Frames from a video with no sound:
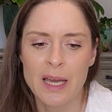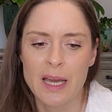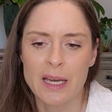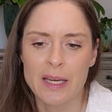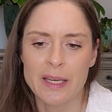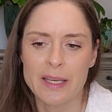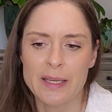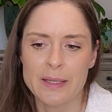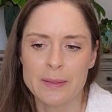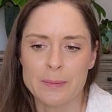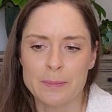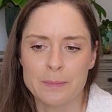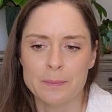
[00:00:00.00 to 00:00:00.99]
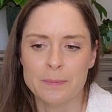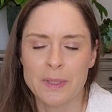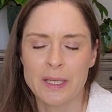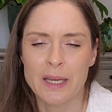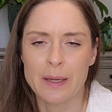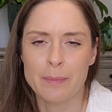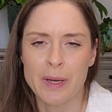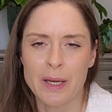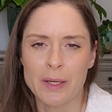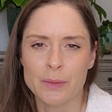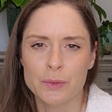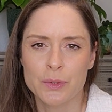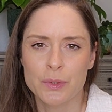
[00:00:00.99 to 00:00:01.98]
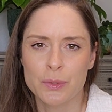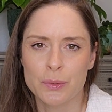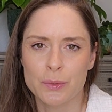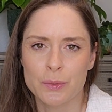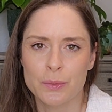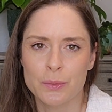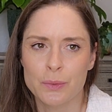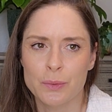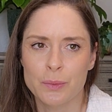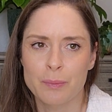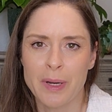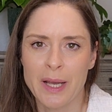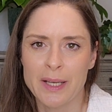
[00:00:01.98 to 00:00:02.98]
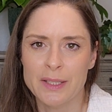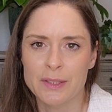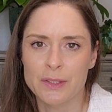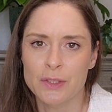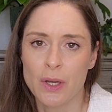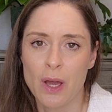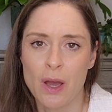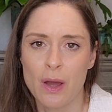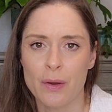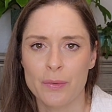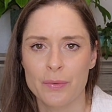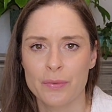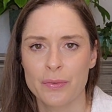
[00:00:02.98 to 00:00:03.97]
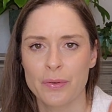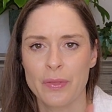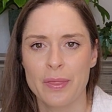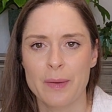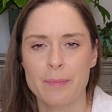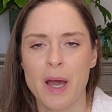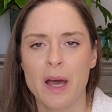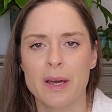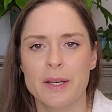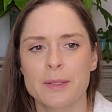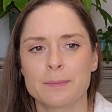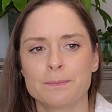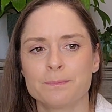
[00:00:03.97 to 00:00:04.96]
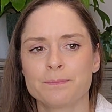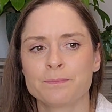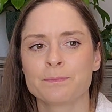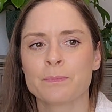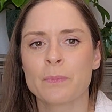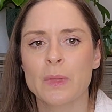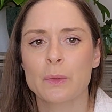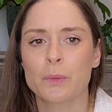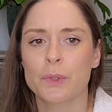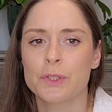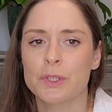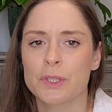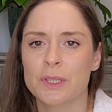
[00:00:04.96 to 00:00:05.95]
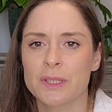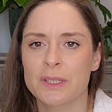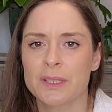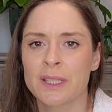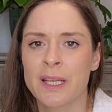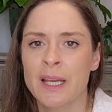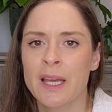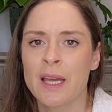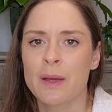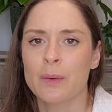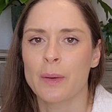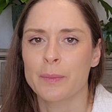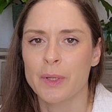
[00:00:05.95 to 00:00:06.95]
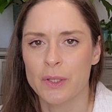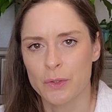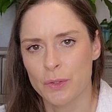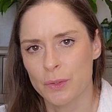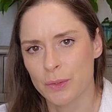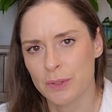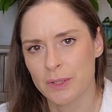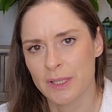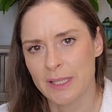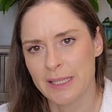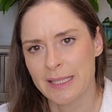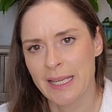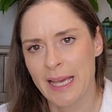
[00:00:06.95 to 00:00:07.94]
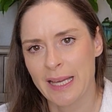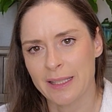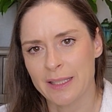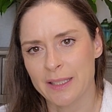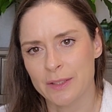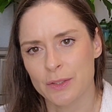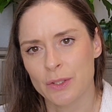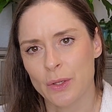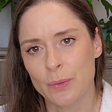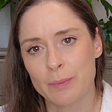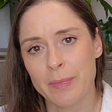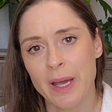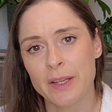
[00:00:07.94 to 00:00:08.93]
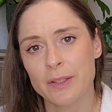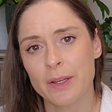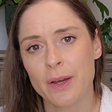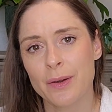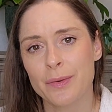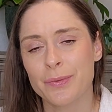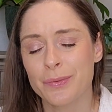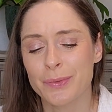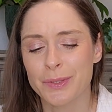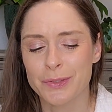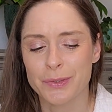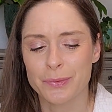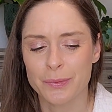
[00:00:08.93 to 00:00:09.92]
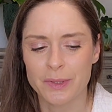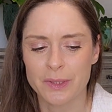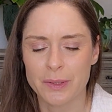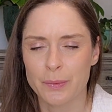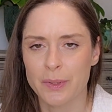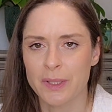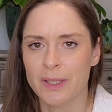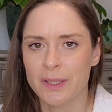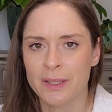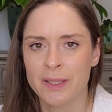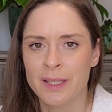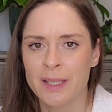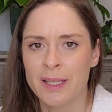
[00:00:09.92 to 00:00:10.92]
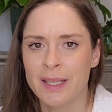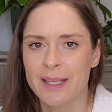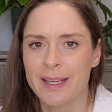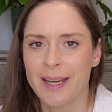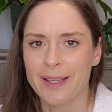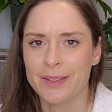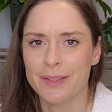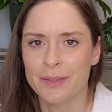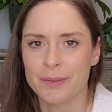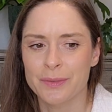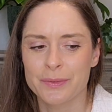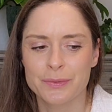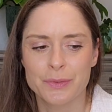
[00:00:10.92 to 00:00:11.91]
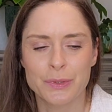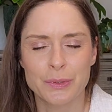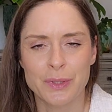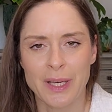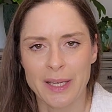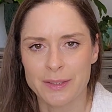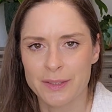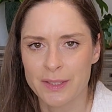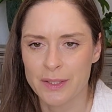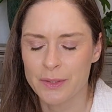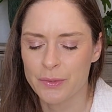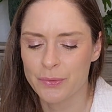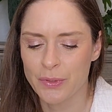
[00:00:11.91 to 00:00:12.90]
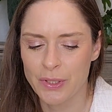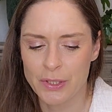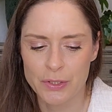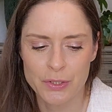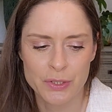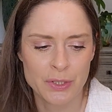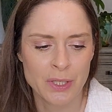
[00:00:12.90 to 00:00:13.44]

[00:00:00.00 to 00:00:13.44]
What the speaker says: I am about to bind off the bottom, which is, I'm going to use the Italian sewn bind off, which you really want to kind of do that start to finish.